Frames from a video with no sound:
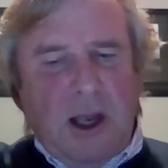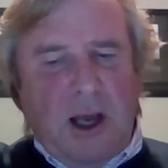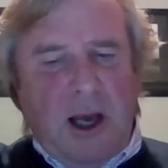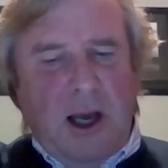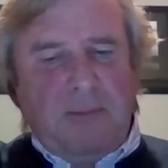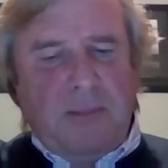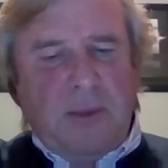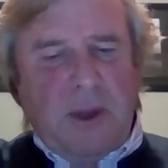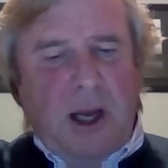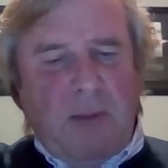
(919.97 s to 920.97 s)

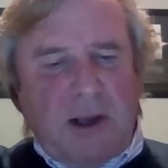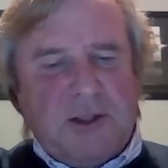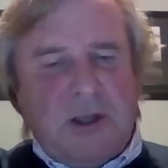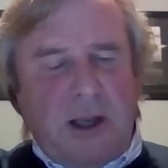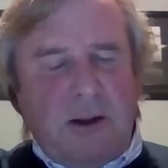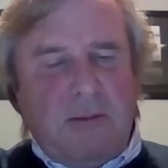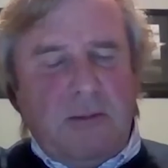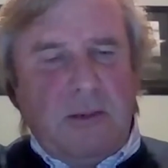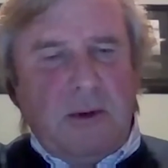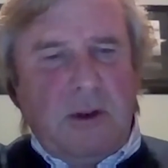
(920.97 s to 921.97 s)
I must say
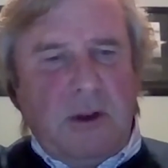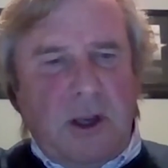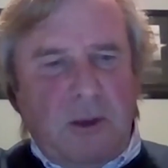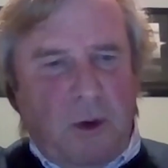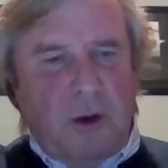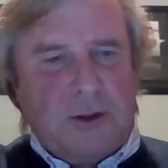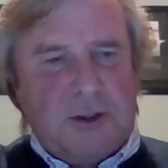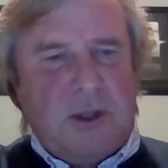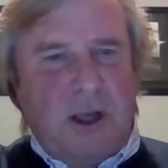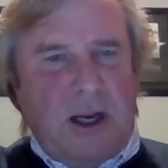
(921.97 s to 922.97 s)
he
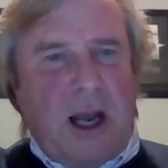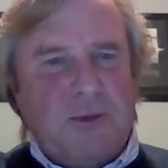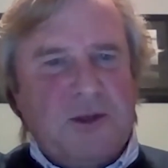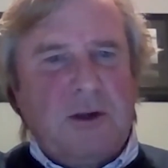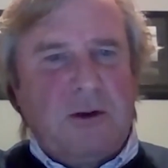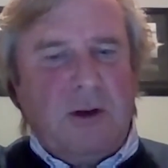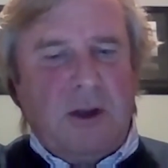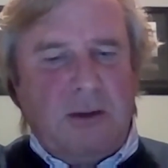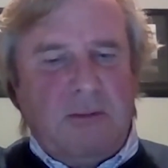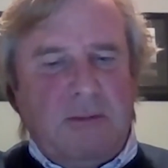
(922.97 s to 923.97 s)
was an
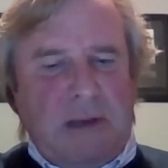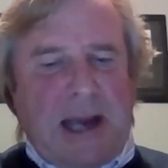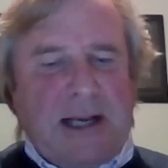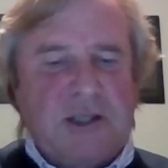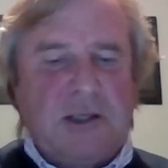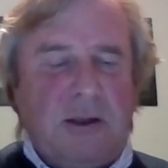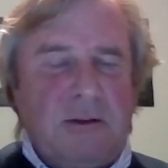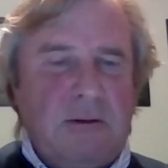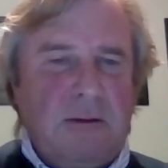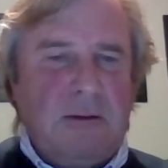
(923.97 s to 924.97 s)
absolutely
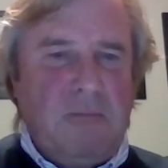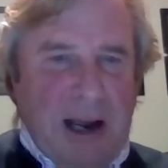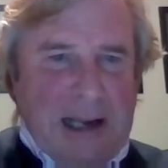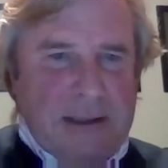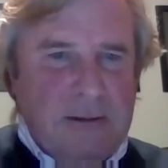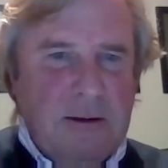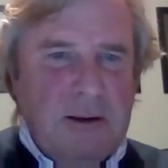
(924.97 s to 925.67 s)
excellent man